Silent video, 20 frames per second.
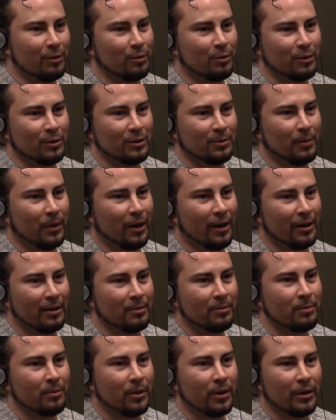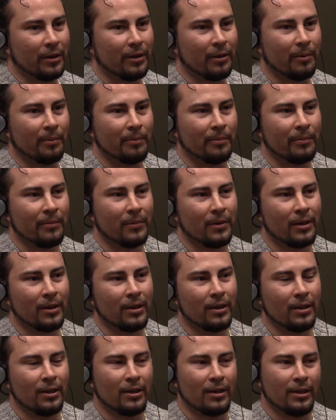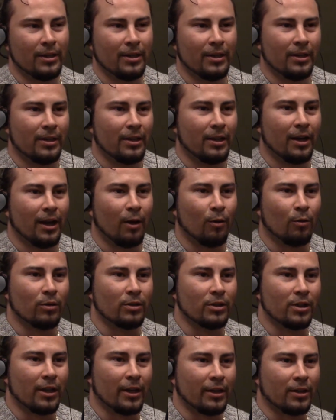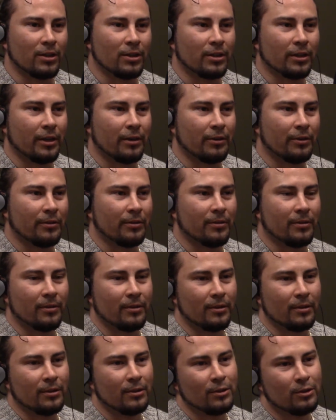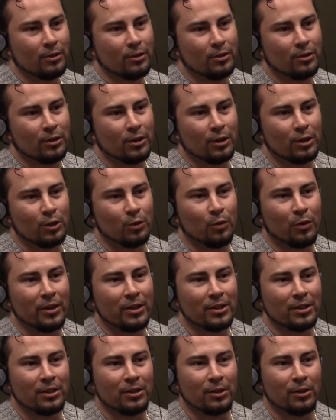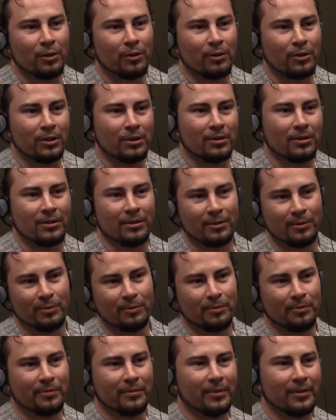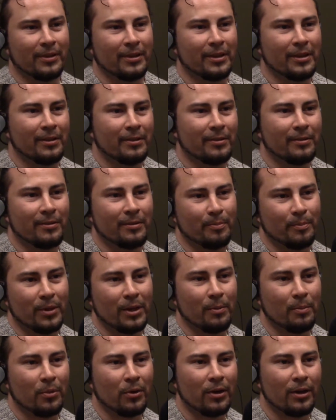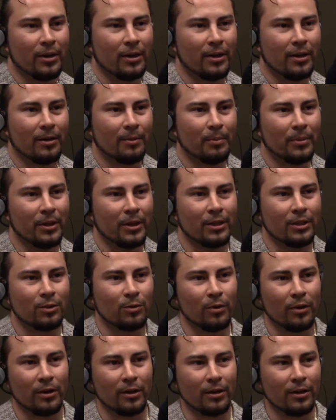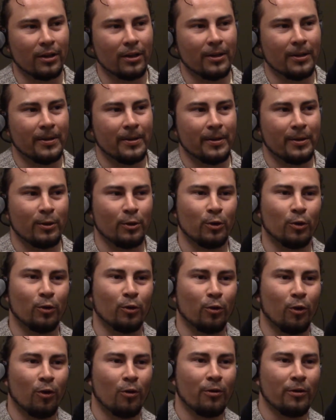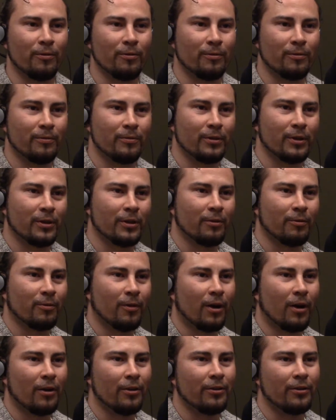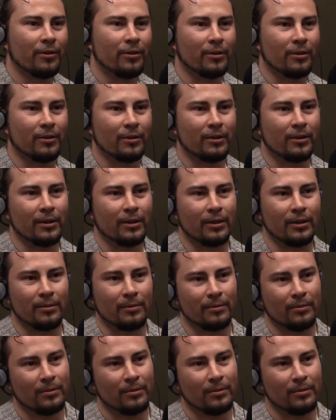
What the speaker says: was mine, but I was like a scared situation, and being put in a place where you don't know if you're the father, or it